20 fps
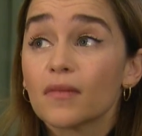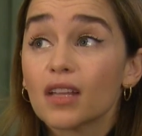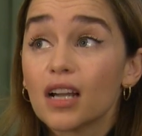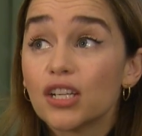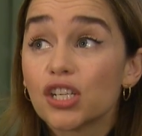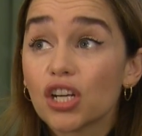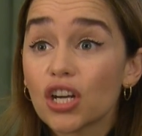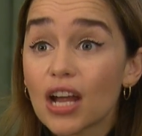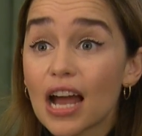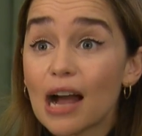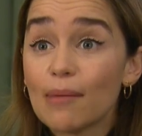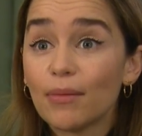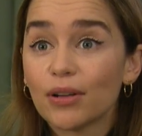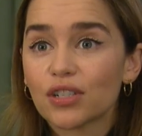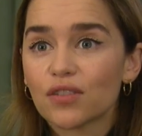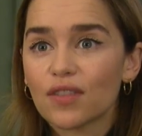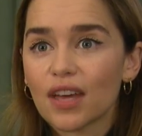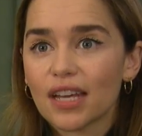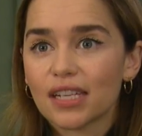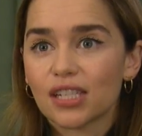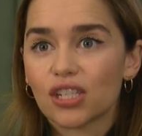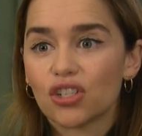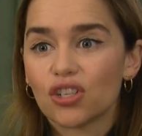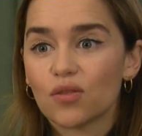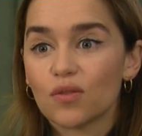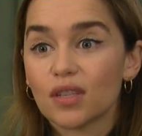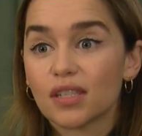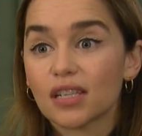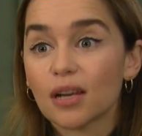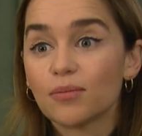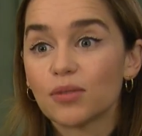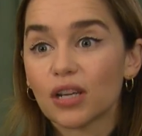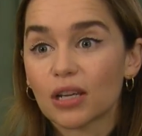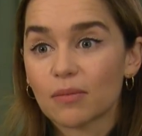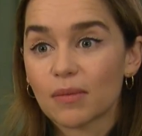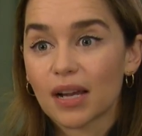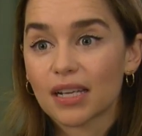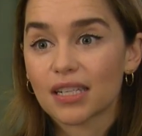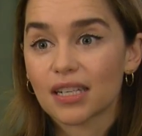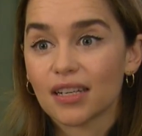I don't know how much of that is to do with the
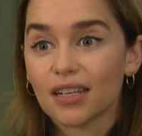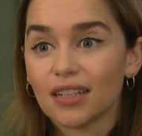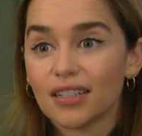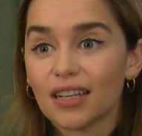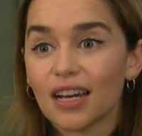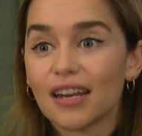subject matter